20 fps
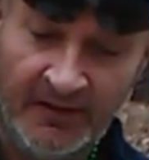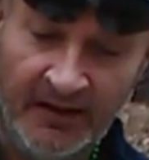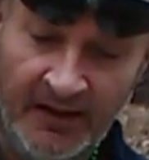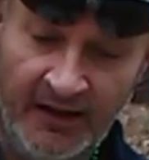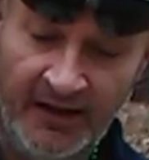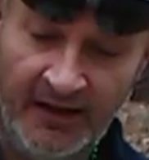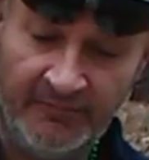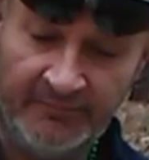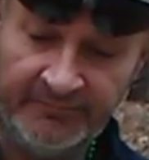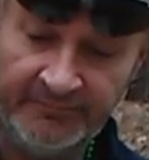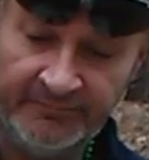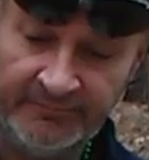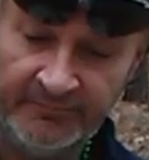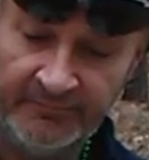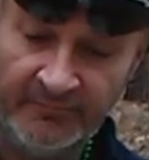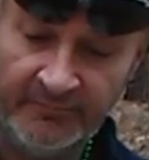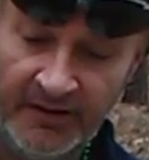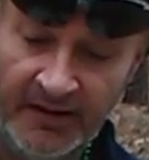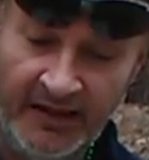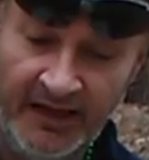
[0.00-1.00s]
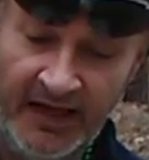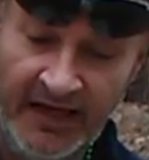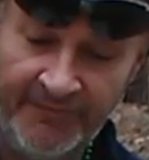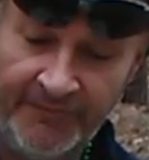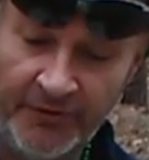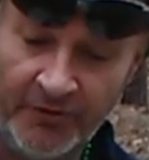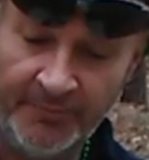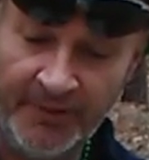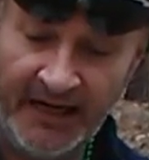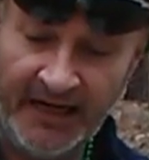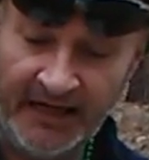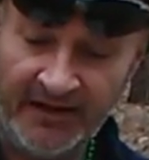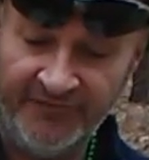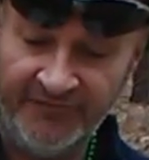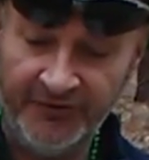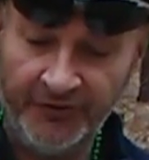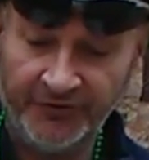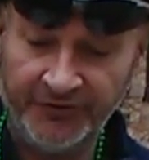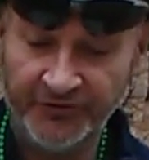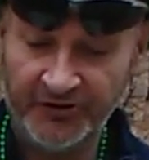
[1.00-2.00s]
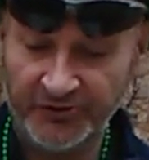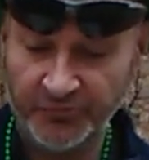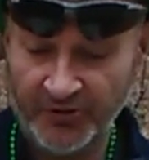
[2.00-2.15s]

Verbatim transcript: a heavier body feel to it.